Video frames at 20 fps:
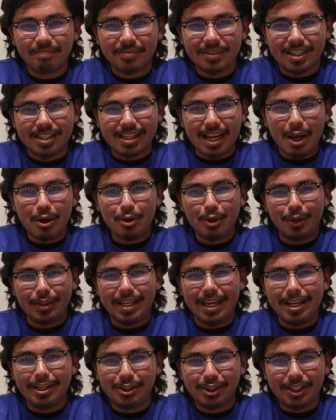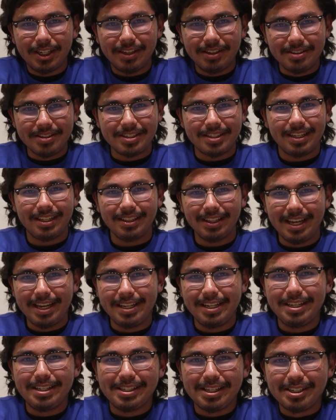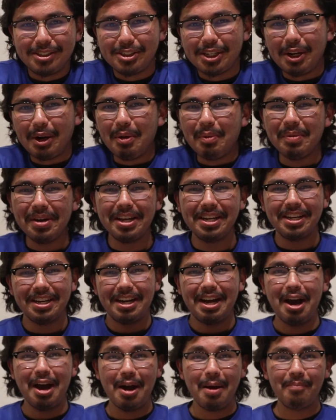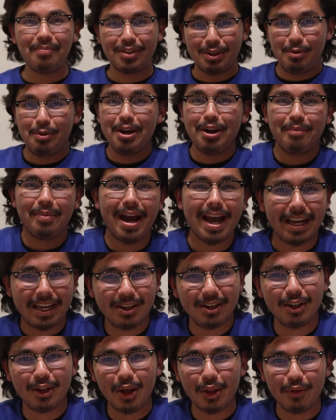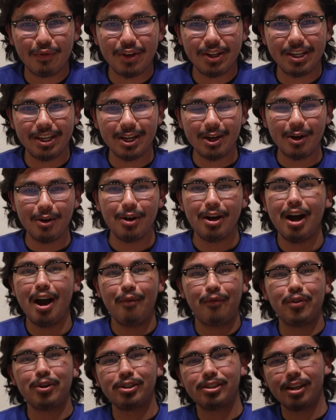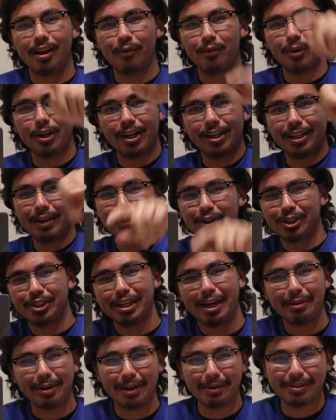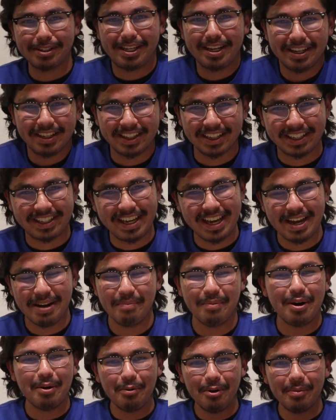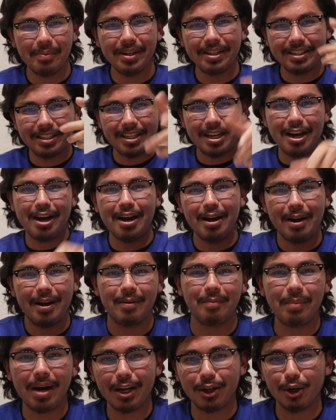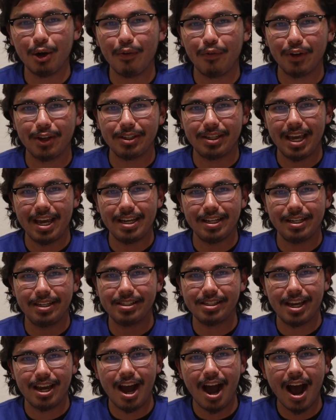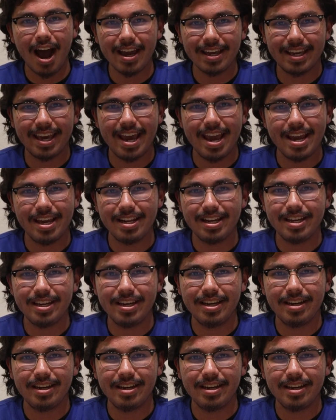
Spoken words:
Salutations, ladies and gentlemen. We are back in another video. First off, we're gonna give a shout out to the camera woman, my girlfriend Katie. Say hi, Katie.